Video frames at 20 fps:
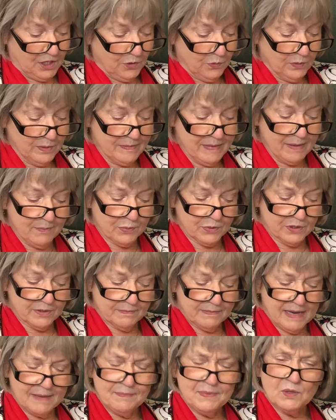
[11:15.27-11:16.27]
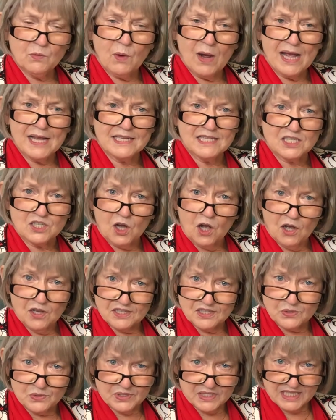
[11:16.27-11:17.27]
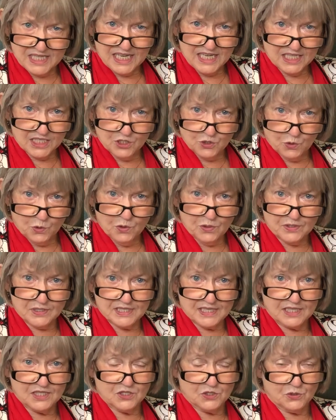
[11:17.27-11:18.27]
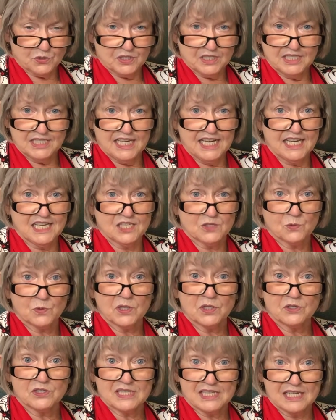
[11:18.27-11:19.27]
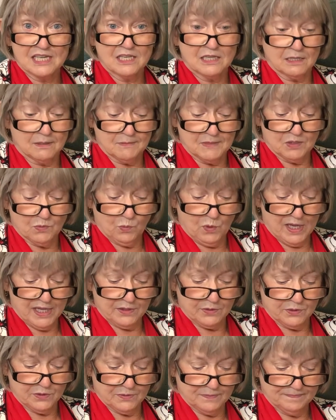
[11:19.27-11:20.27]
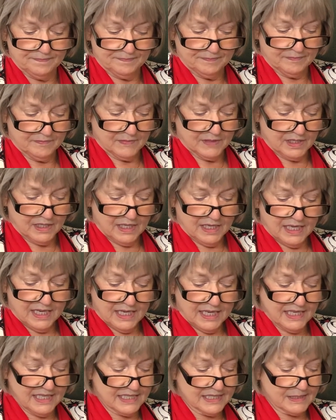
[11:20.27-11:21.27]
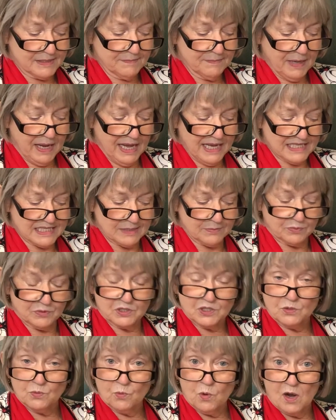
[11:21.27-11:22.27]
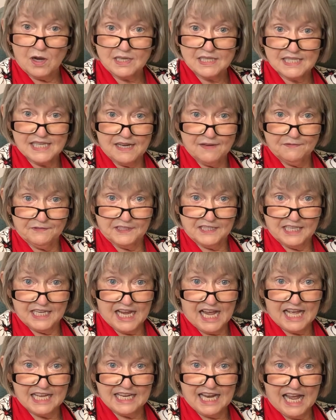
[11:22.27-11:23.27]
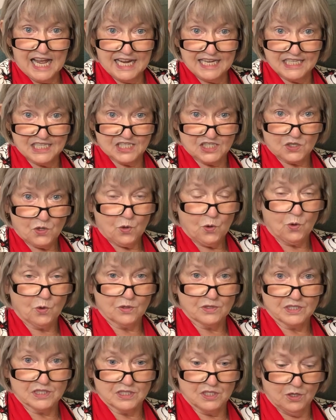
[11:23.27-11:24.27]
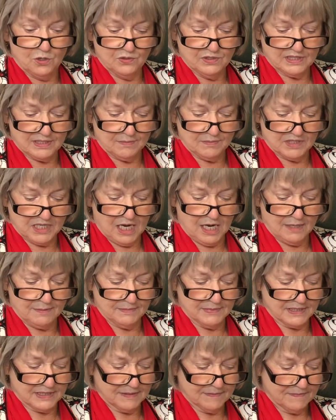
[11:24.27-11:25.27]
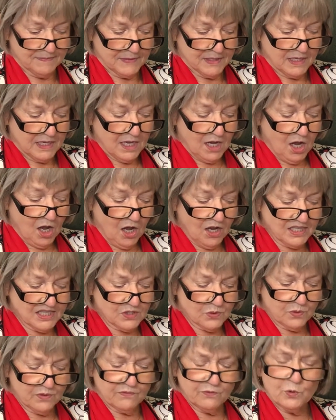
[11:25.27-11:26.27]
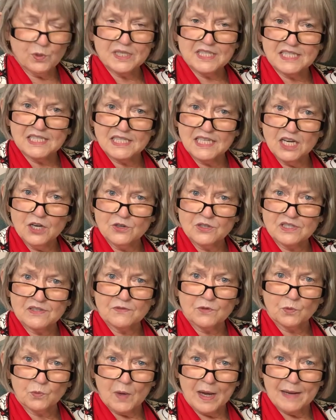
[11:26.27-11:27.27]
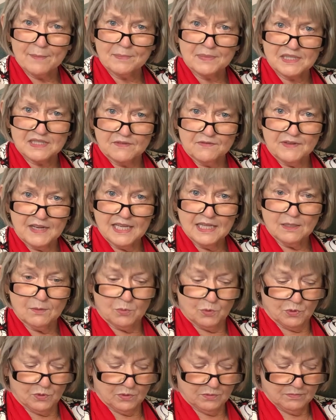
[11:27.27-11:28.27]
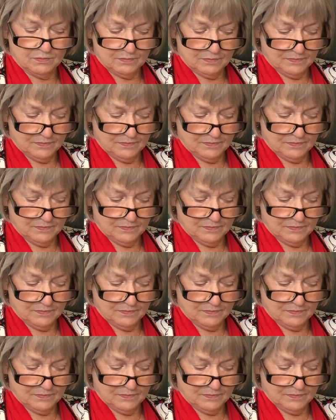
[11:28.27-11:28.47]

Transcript: Remember, it might be wise to also stay indoors on certain days when there's inclement weather. It is impossible to walk safely on ice or snow sometimes. Also, avoid stairs if a ramp is available.